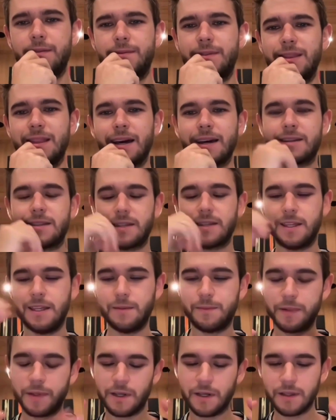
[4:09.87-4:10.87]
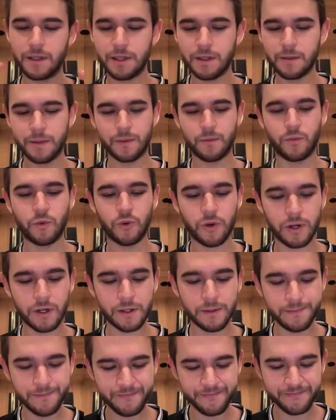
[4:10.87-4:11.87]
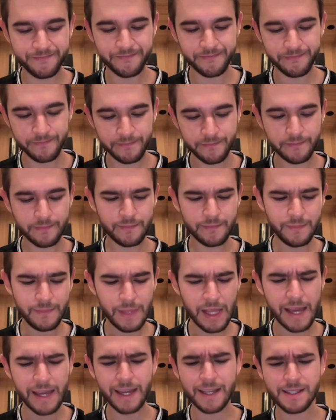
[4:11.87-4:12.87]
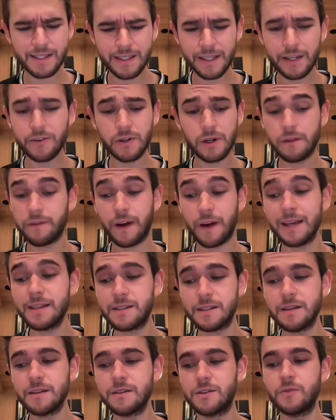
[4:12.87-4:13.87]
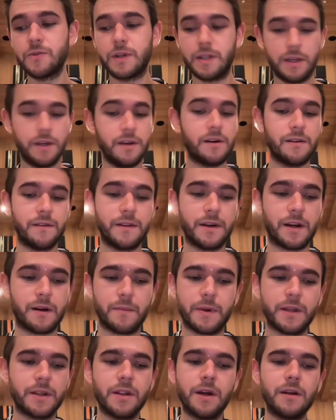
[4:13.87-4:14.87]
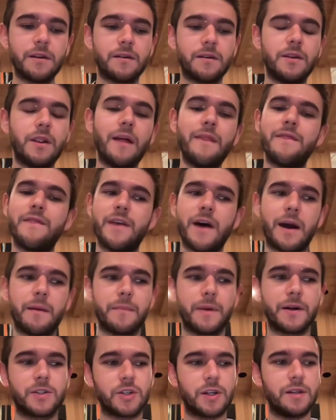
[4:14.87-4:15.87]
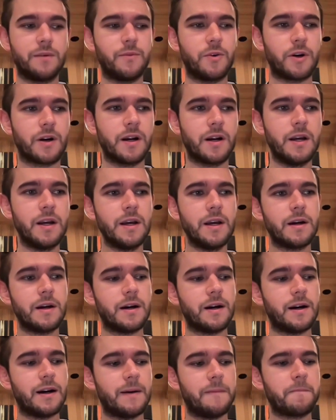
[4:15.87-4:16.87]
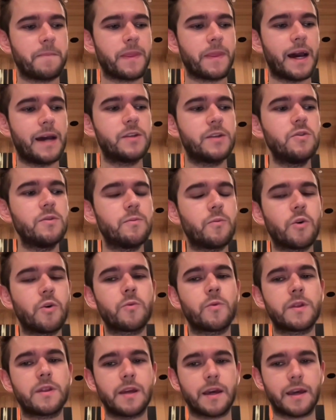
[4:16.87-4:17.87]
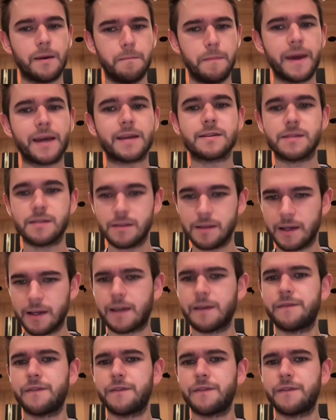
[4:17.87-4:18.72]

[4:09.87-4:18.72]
I like to keep it a little bit more, I guess, secretive. I still do it here and there, but not that much anymore. I do it more with a mix.